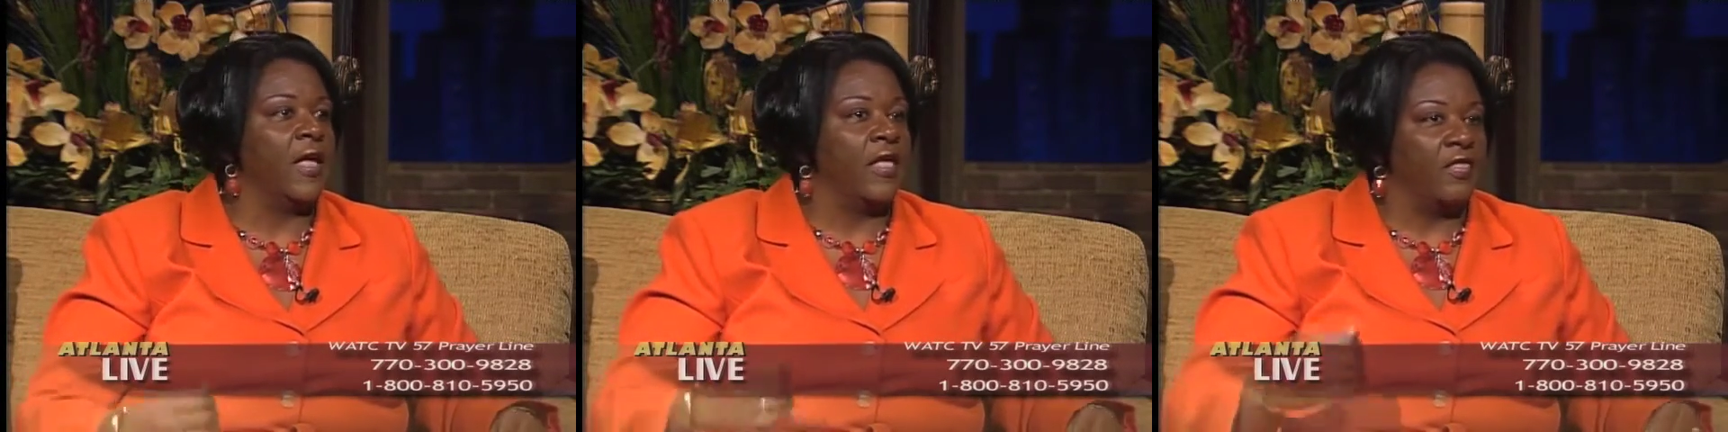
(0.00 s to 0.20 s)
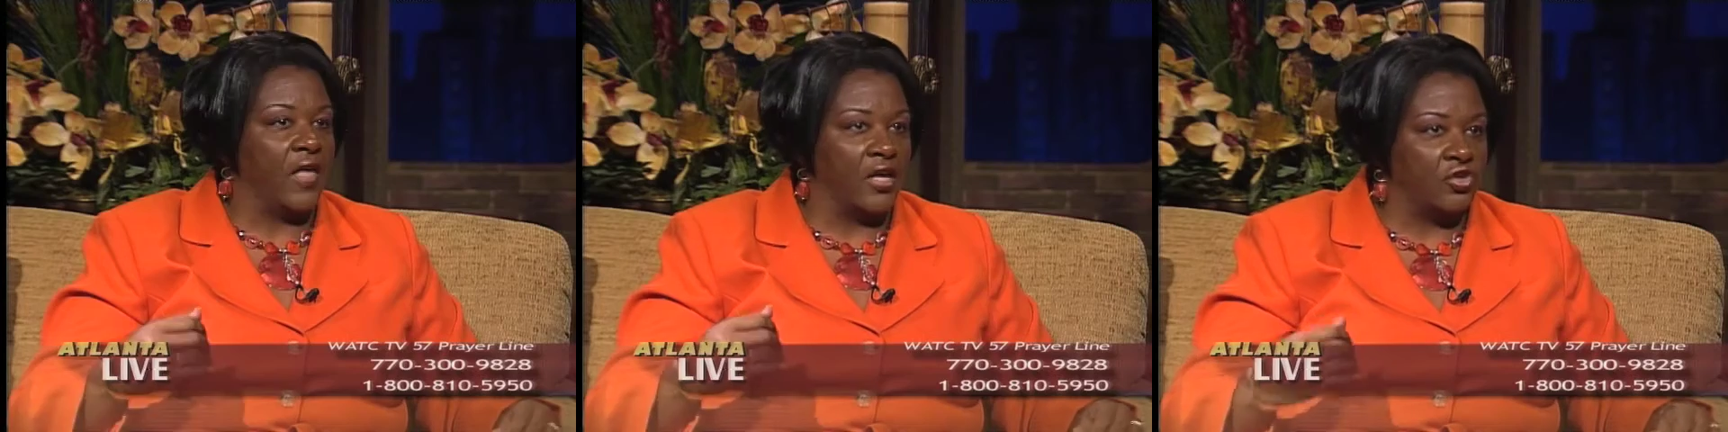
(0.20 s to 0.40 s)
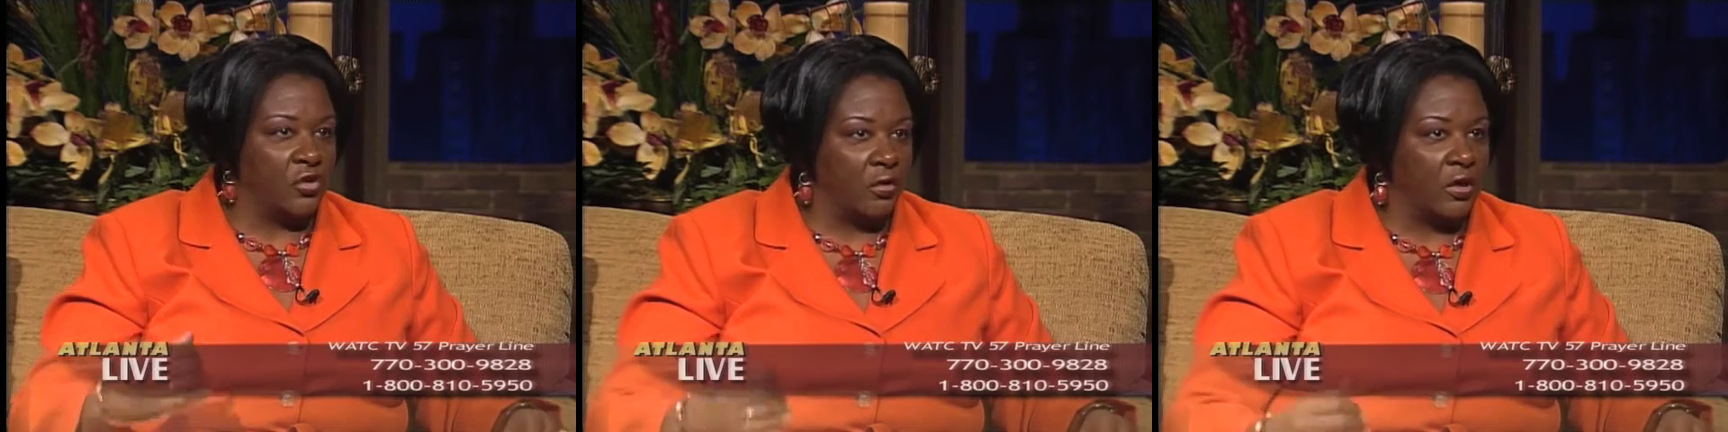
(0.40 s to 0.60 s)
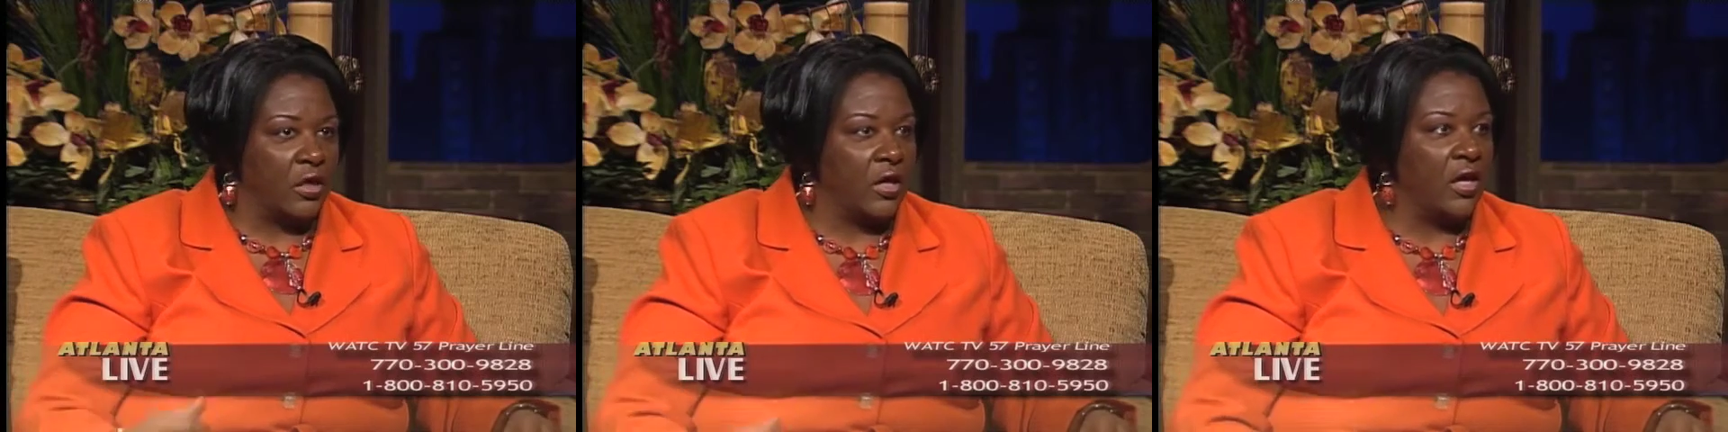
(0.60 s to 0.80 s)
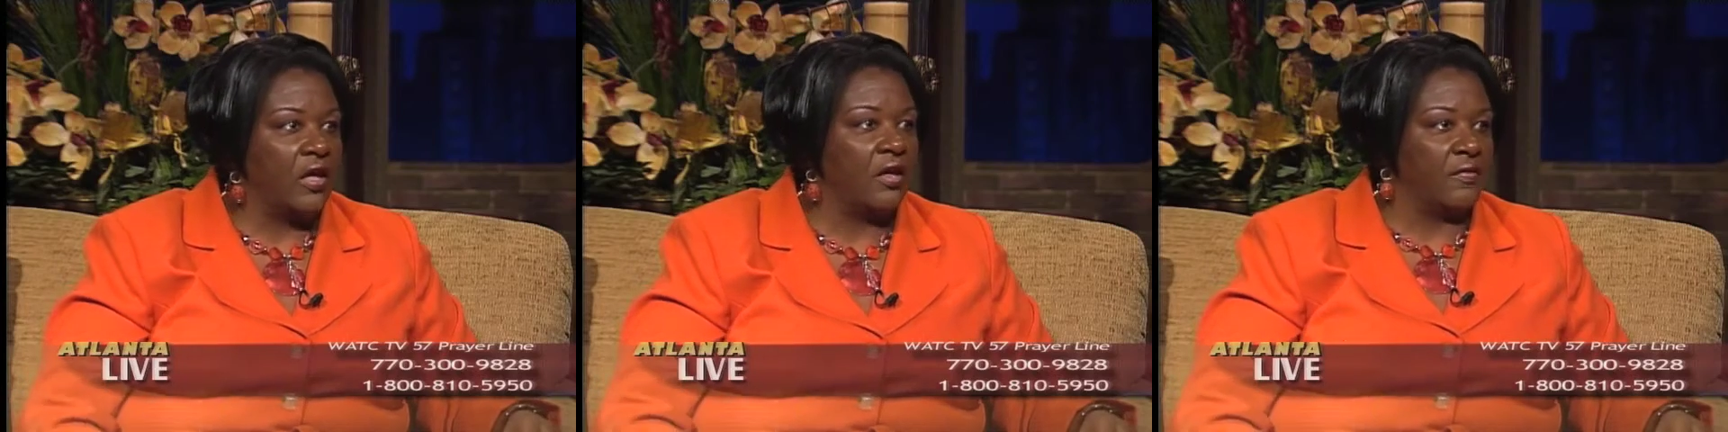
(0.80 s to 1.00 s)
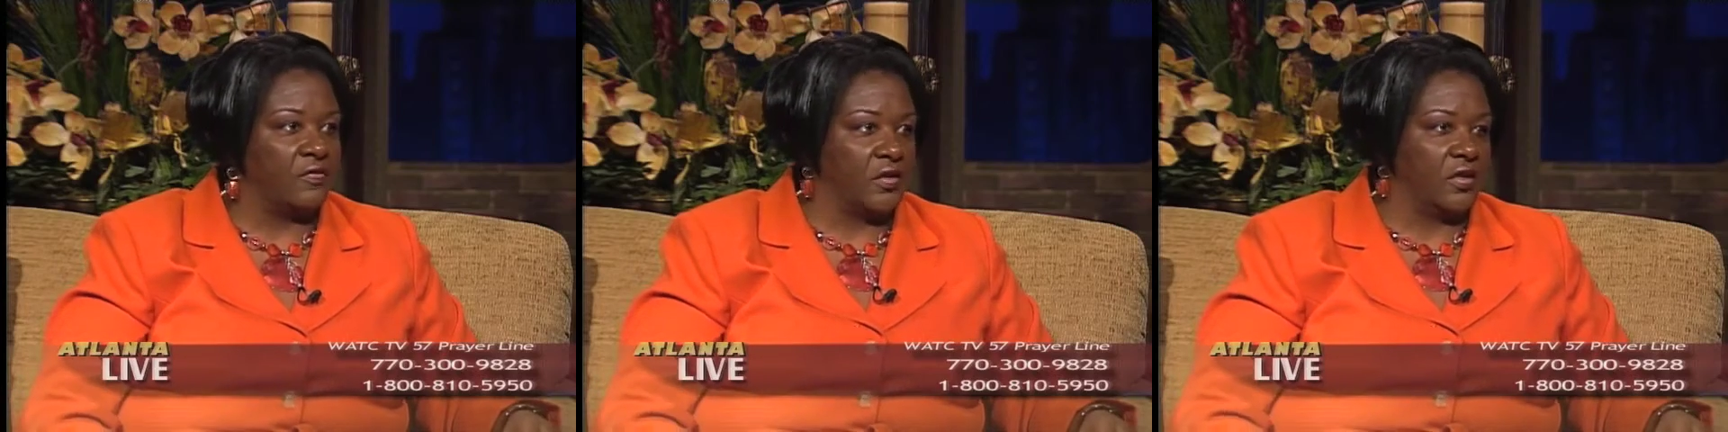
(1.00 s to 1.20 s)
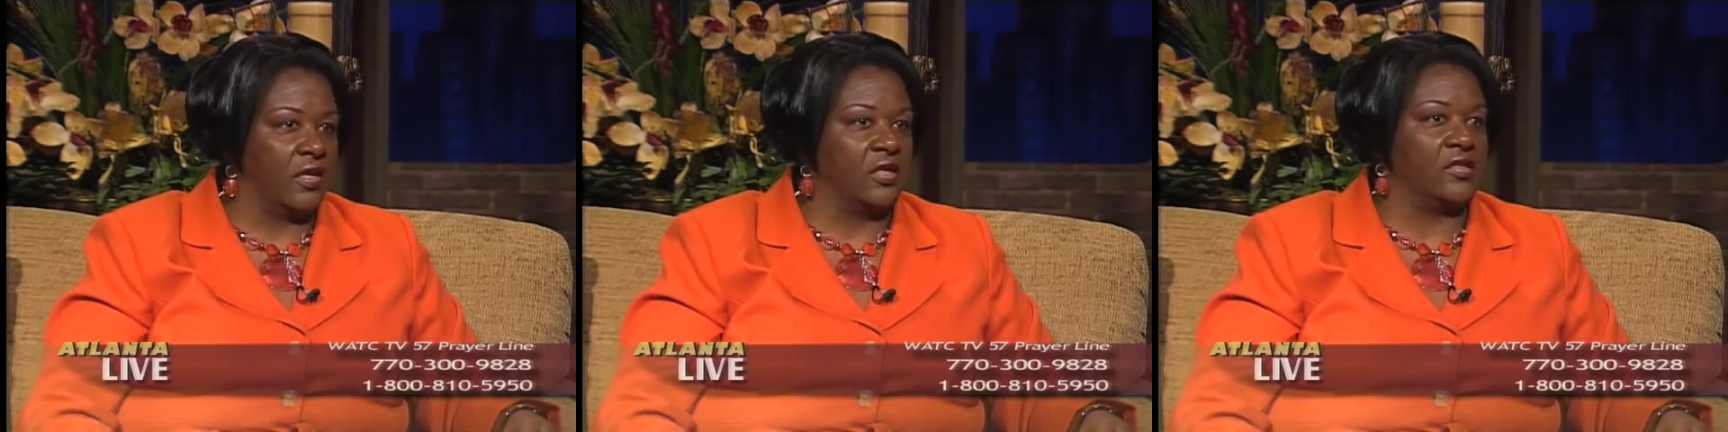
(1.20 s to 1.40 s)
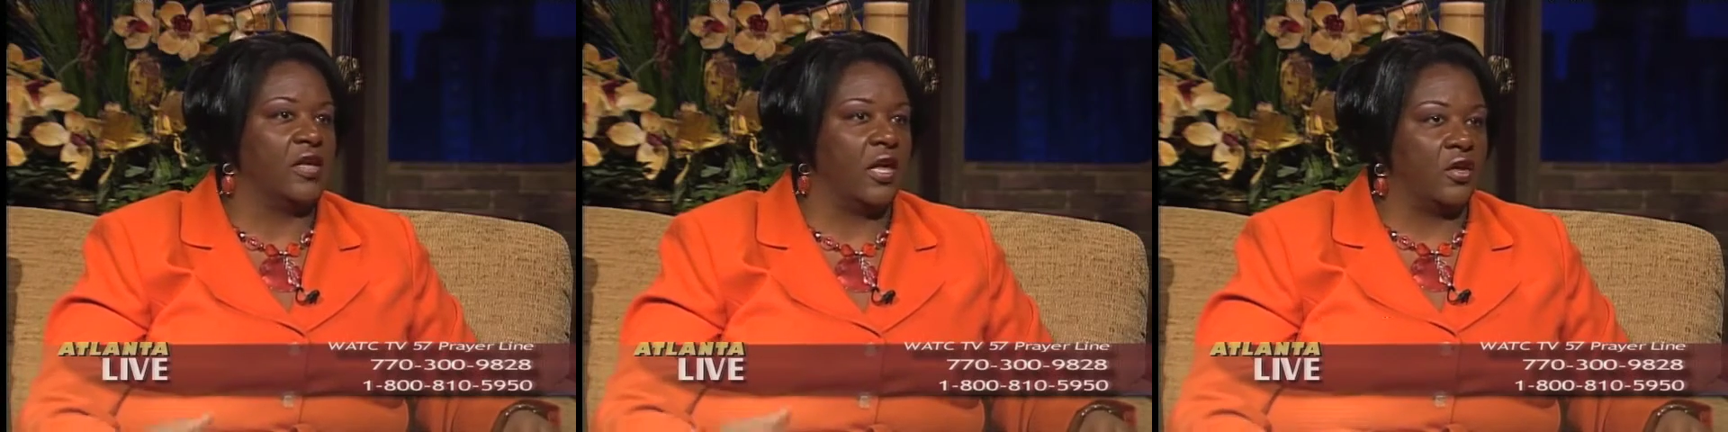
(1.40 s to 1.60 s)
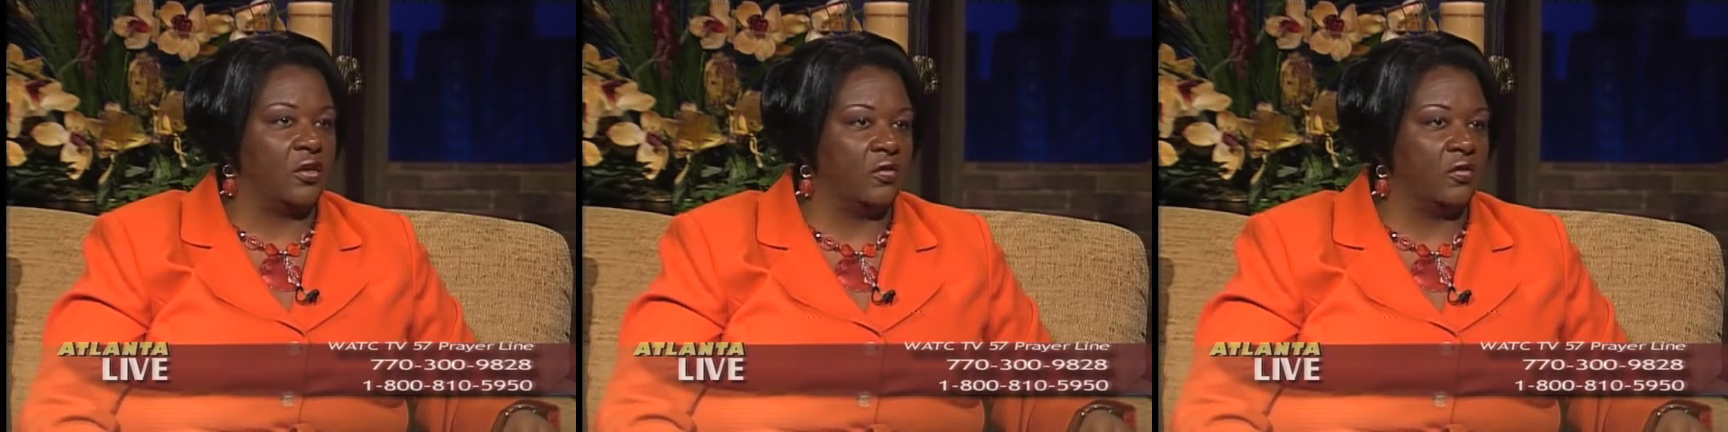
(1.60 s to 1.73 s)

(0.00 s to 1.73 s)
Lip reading: that your gift can take